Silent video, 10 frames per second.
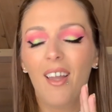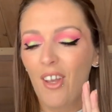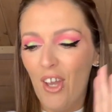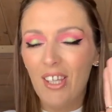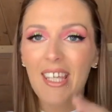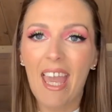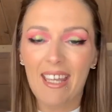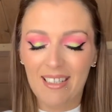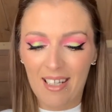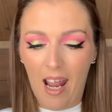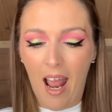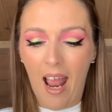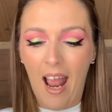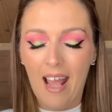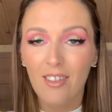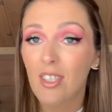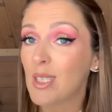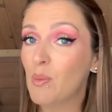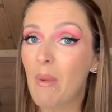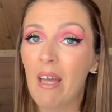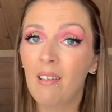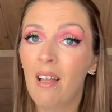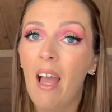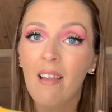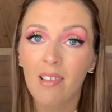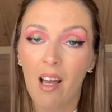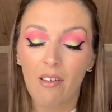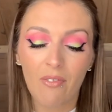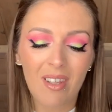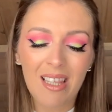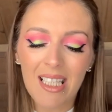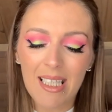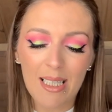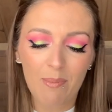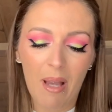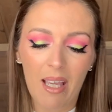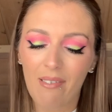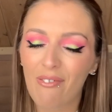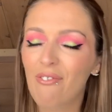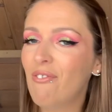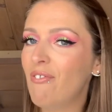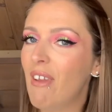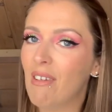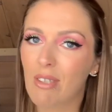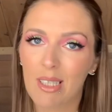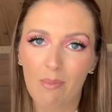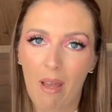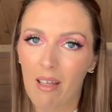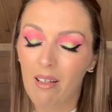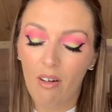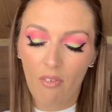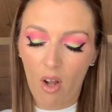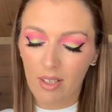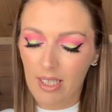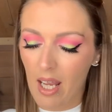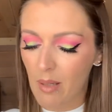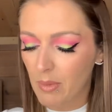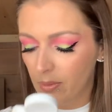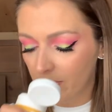again, the smell I love. This is my favorite smell of all time.